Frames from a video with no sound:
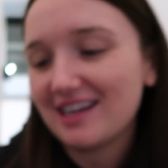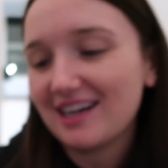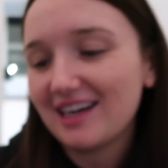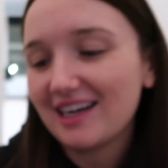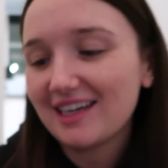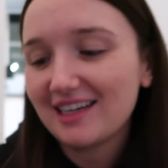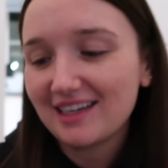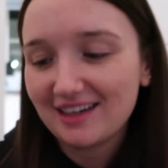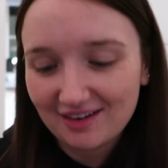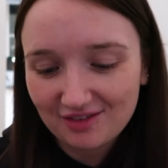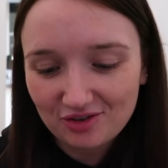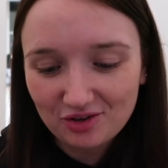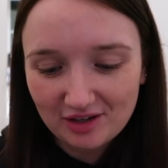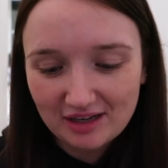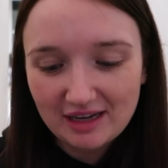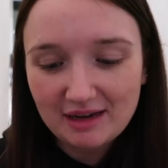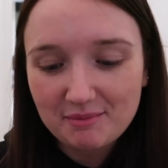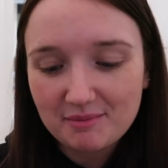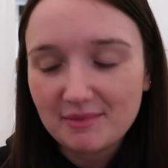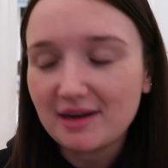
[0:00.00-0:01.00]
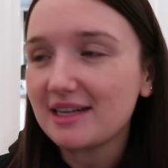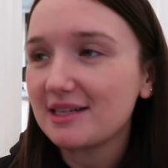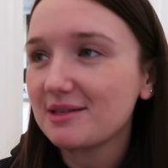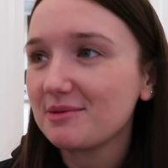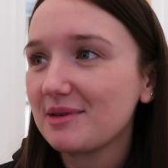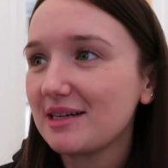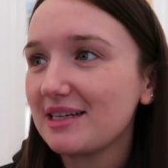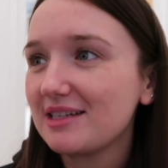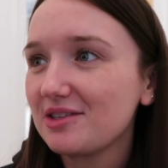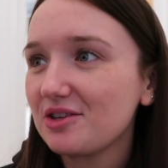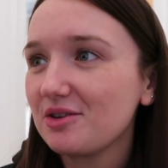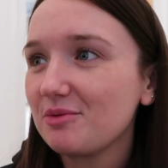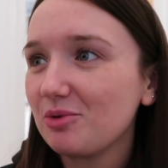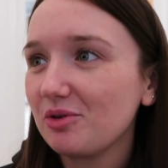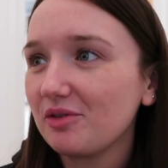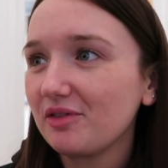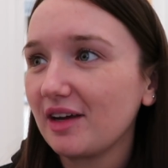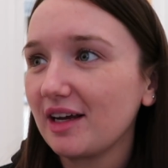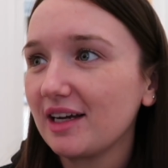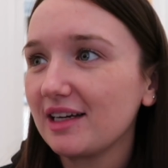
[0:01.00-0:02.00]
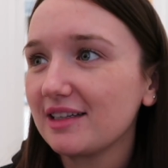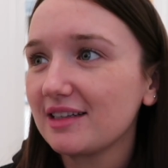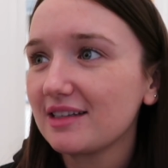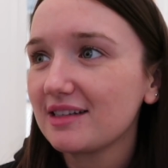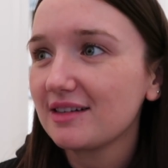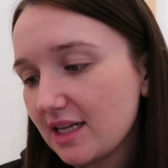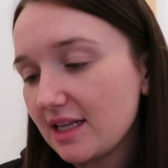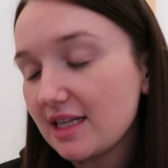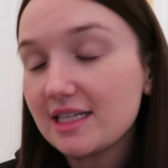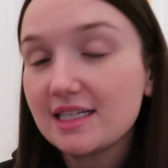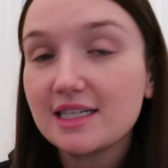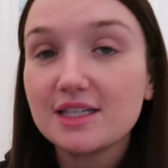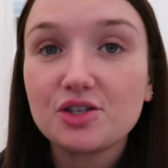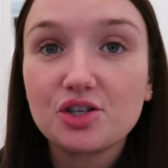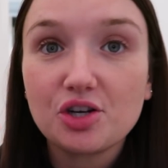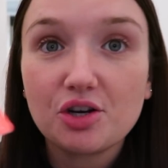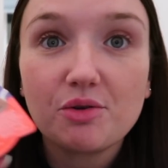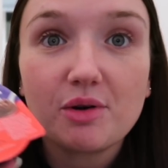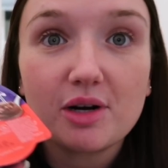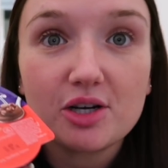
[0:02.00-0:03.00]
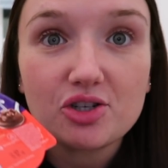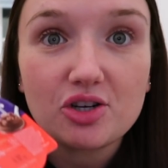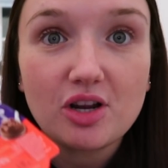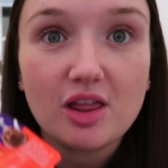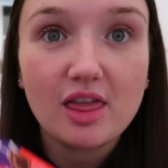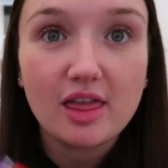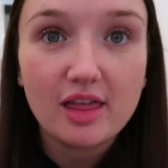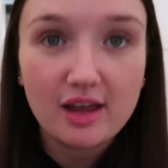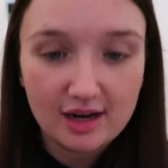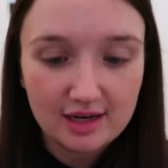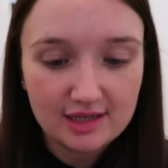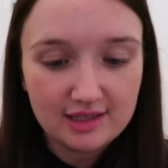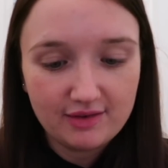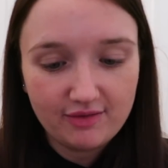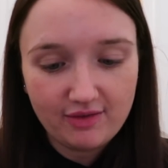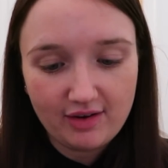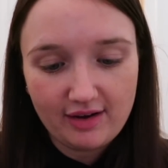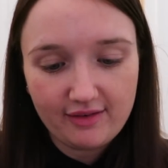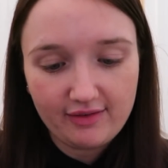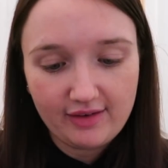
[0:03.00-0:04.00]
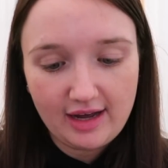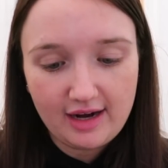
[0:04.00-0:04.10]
I've got it in me to eat two more things. So this is 235